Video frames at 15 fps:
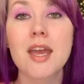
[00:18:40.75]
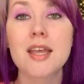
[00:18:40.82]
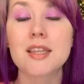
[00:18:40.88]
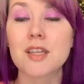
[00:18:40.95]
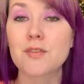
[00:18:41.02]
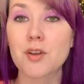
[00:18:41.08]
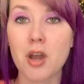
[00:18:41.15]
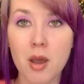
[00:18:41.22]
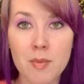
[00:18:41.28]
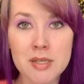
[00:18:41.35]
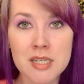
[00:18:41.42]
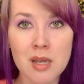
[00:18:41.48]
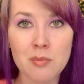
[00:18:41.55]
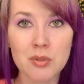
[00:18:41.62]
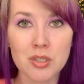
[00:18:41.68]
Leave a comment
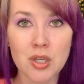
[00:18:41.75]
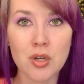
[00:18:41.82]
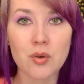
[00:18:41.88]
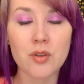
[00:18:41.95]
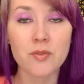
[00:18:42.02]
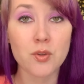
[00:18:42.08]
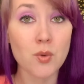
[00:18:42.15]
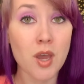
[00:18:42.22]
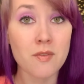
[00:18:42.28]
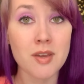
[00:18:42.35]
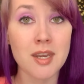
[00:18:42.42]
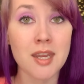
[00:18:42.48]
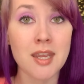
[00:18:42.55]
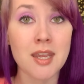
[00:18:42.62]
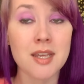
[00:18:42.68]
down below if you have
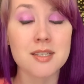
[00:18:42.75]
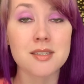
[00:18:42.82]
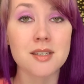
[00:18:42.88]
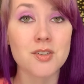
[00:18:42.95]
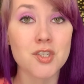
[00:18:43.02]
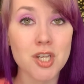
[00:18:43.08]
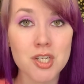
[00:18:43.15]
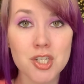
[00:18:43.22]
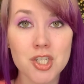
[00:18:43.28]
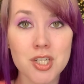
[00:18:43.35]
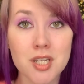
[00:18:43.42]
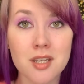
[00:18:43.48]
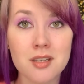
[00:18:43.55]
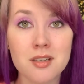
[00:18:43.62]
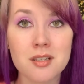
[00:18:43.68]
any
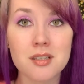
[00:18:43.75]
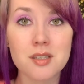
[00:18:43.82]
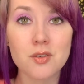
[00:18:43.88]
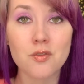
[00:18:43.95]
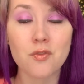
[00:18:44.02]
suggestions